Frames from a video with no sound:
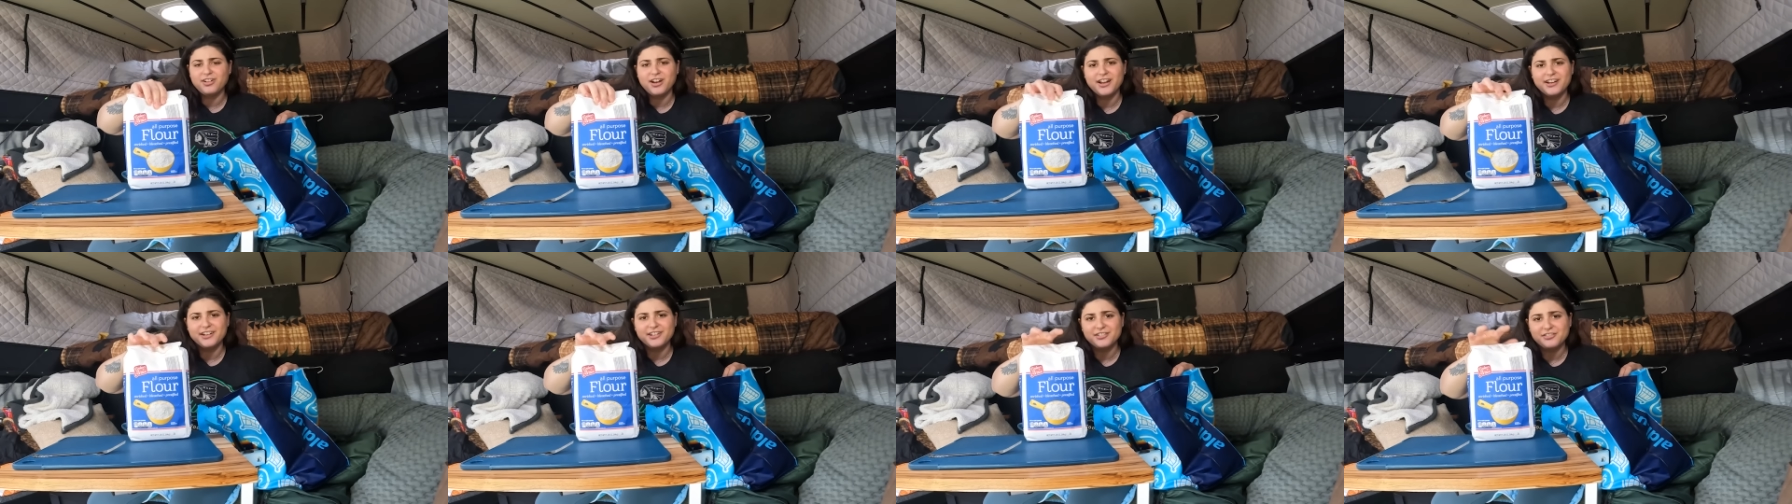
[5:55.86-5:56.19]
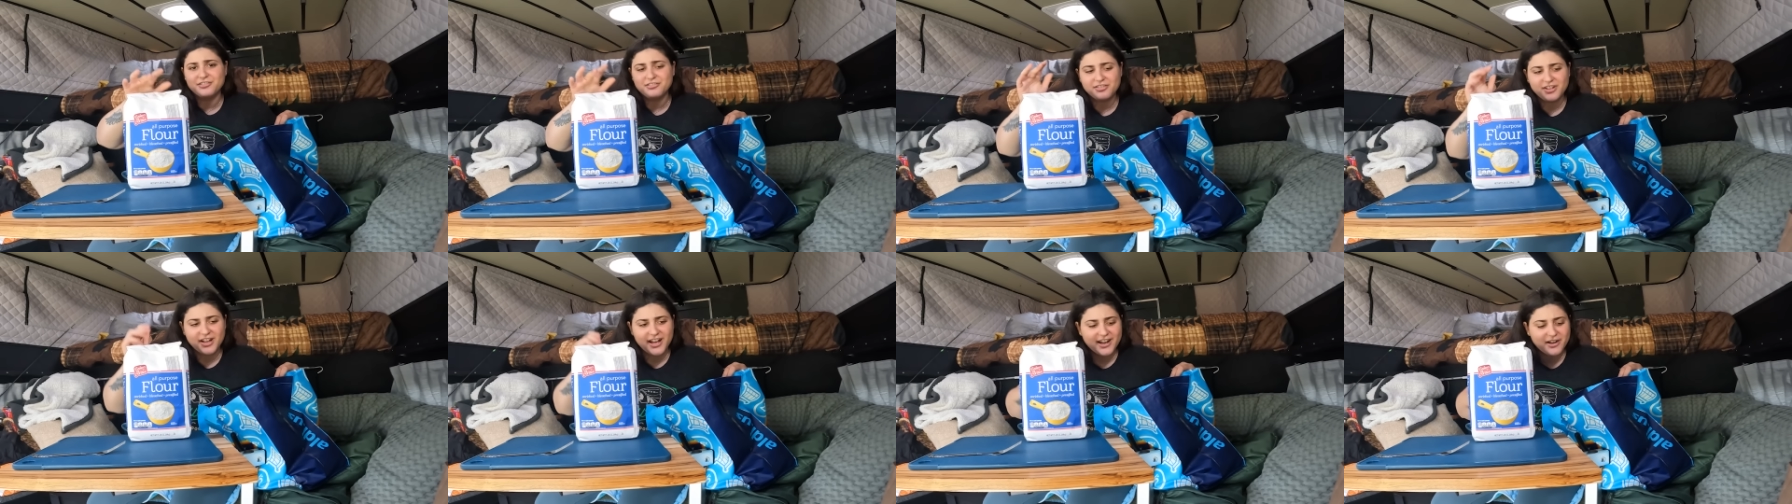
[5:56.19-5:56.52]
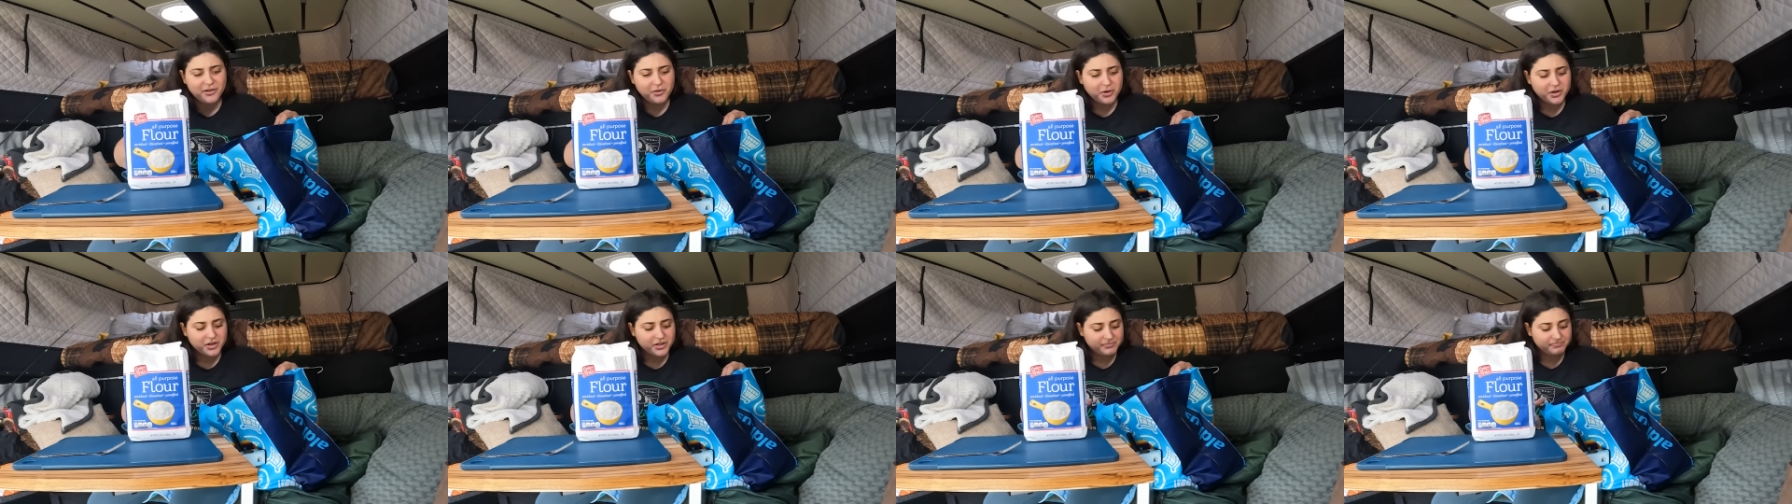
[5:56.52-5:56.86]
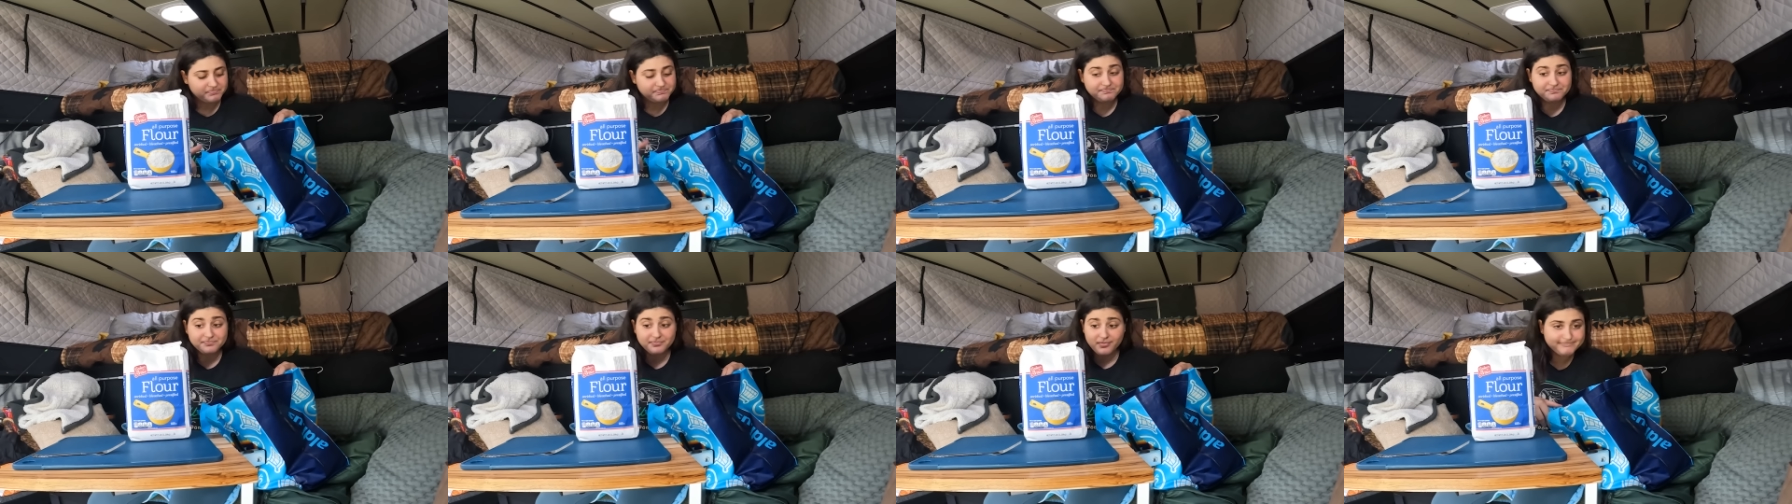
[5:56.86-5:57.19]
find of flour.
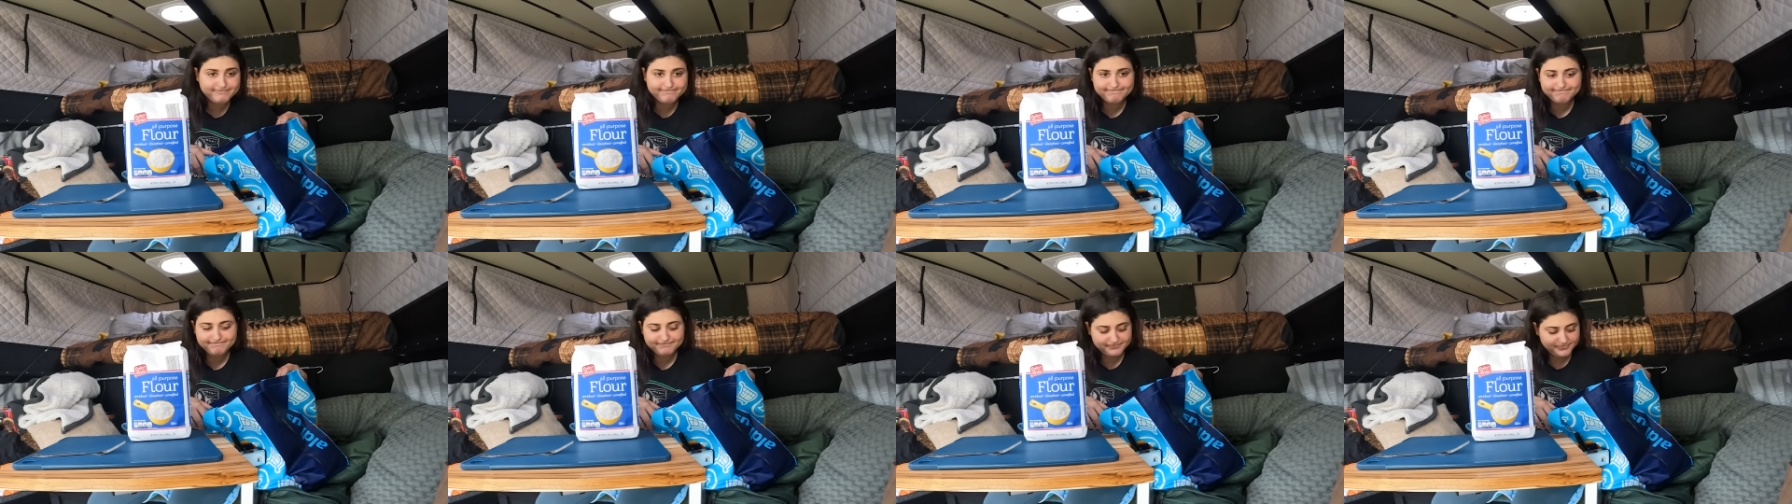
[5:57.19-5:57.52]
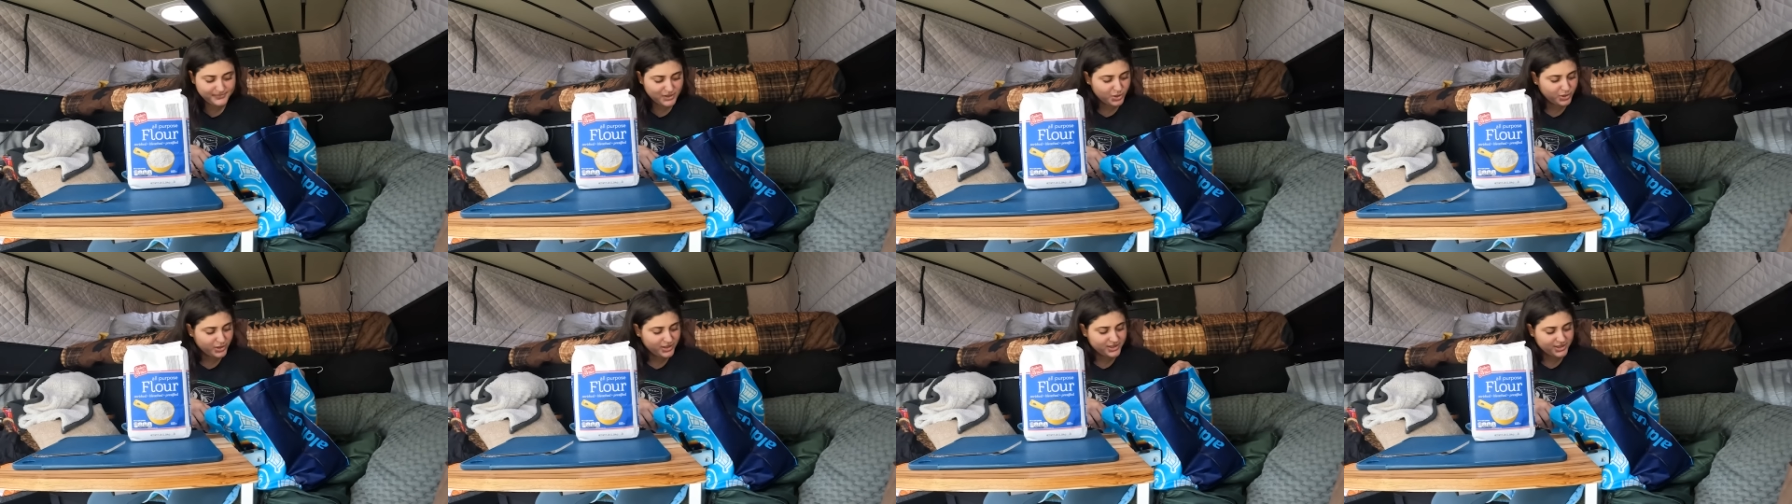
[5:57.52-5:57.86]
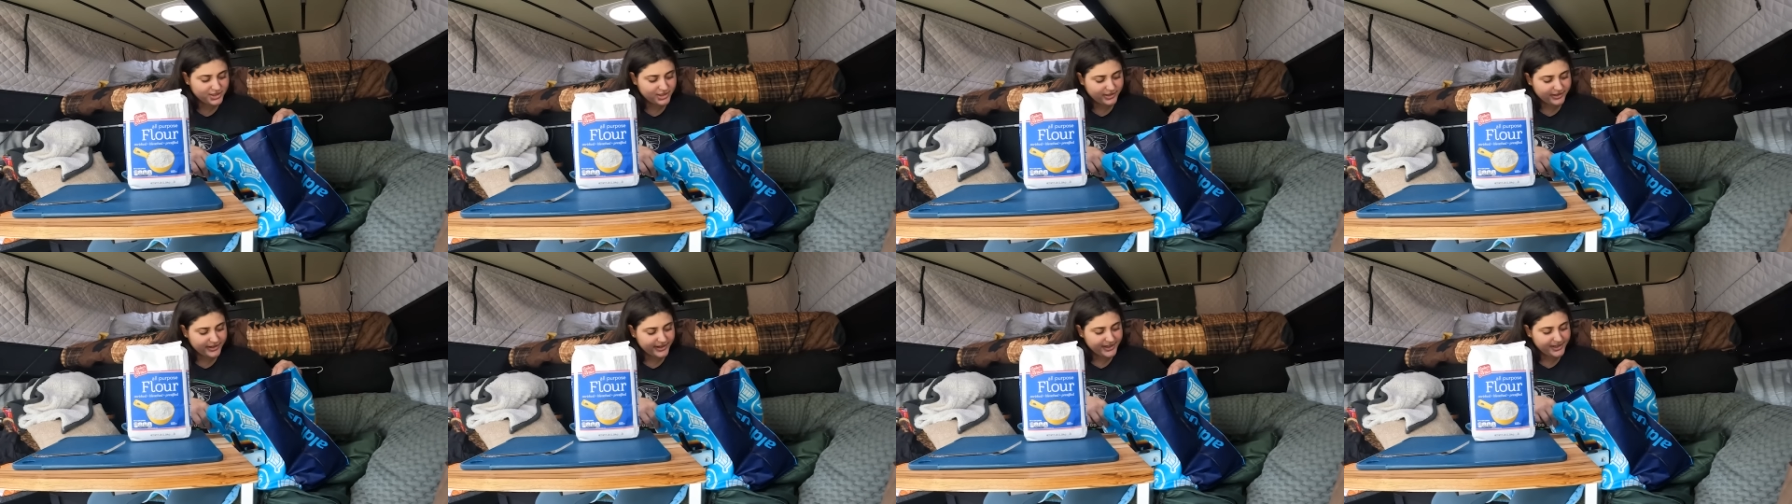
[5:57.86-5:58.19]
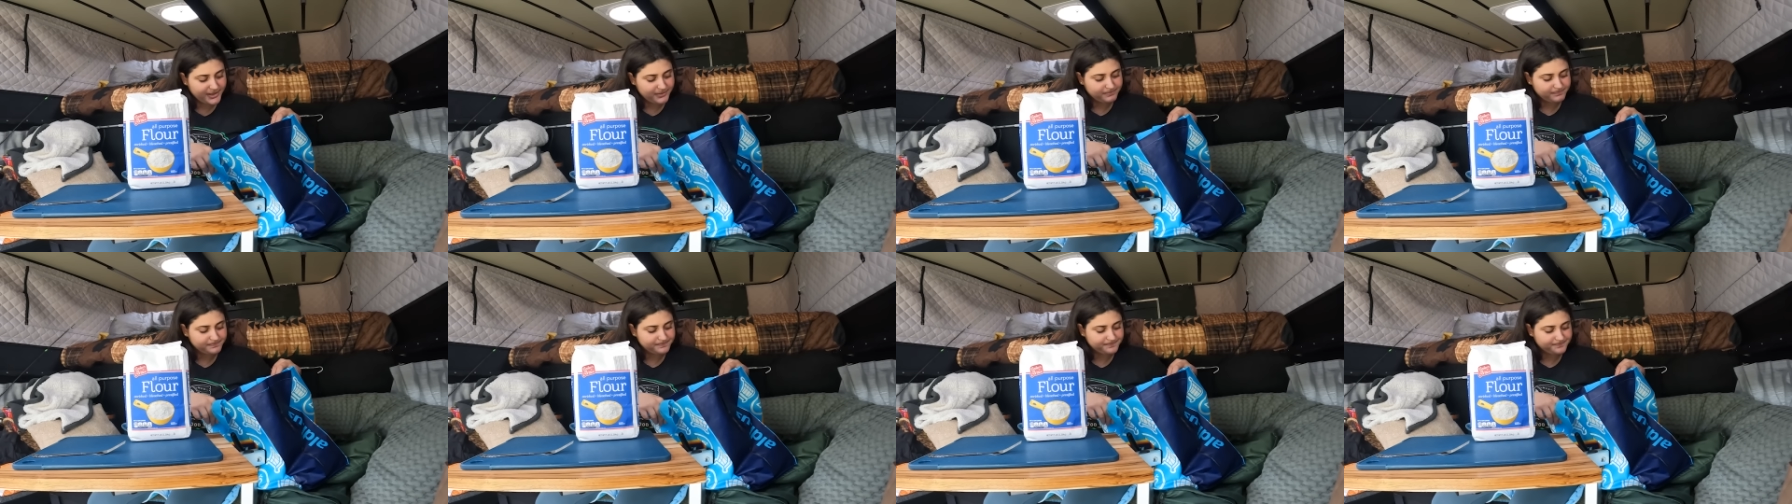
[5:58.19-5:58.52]
It's alright.